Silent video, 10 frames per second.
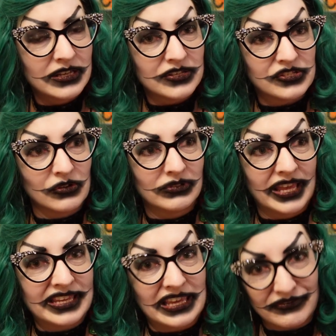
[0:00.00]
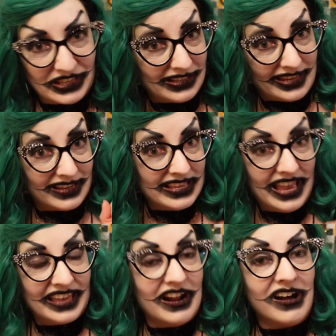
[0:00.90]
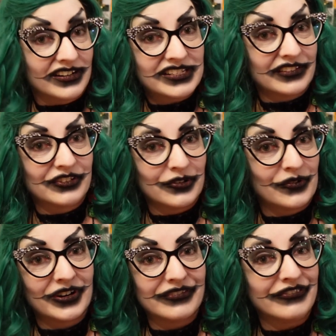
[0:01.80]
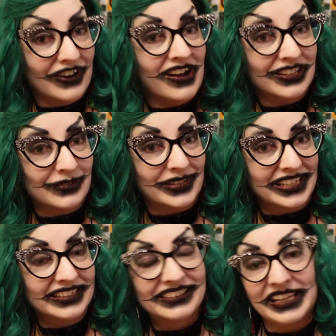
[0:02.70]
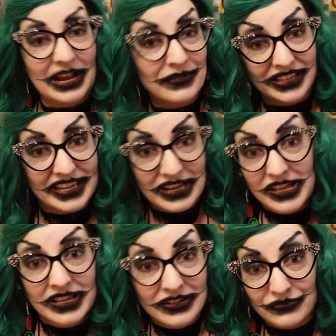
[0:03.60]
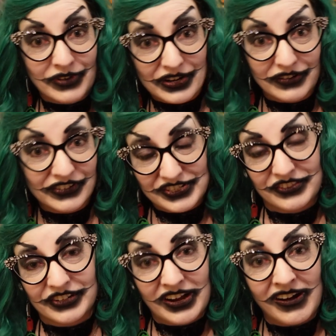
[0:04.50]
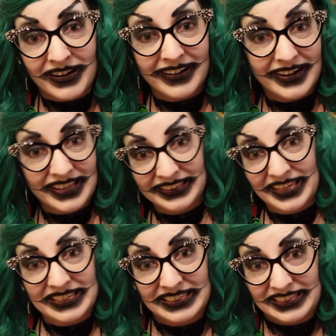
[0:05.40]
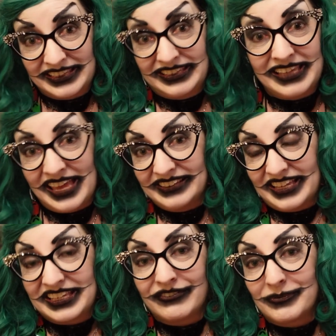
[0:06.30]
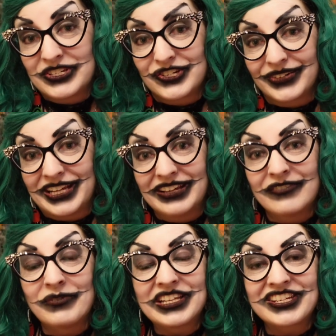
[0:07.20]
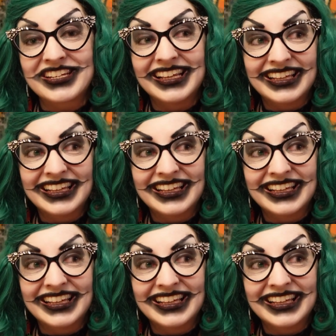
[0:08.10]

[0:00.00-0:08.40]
So like if they like had honked on their horn for Halloween, then I would like run over to their car and like give them a treat, which